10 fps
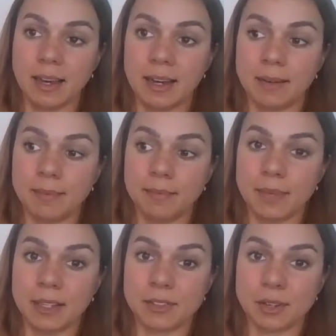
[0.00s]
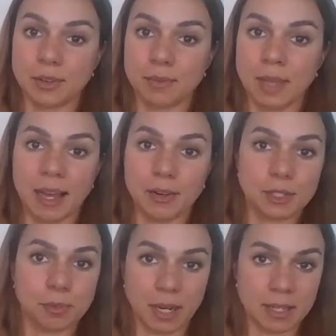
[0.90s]
Um, and so, yeah, no
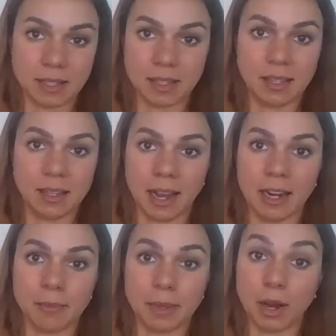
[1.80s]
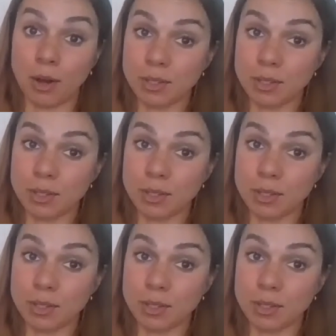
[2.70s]
surprise that he hired me.